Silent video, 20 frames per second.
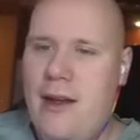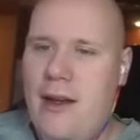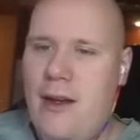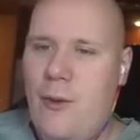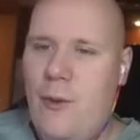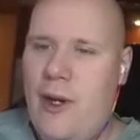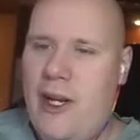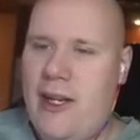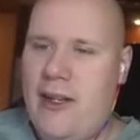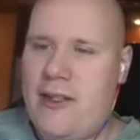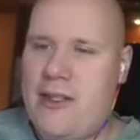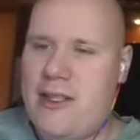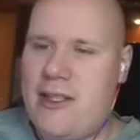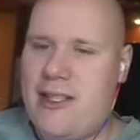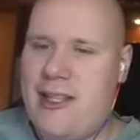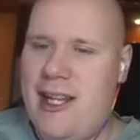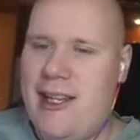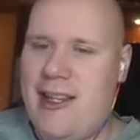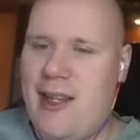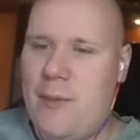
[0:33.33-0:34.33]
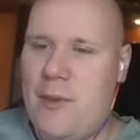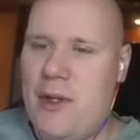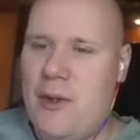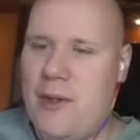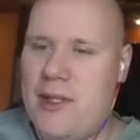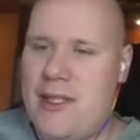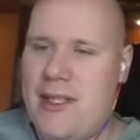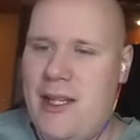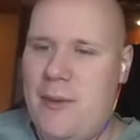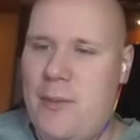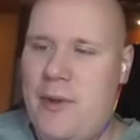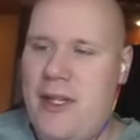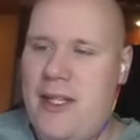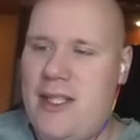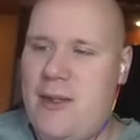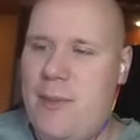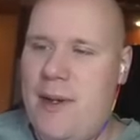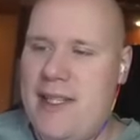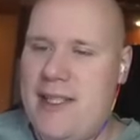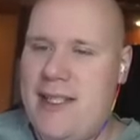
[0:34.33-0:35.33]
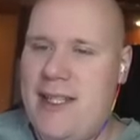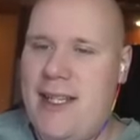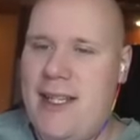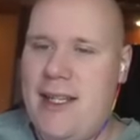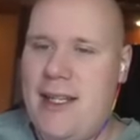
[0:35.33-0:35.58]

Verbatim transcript: We can't just let them do as they please, Bessie.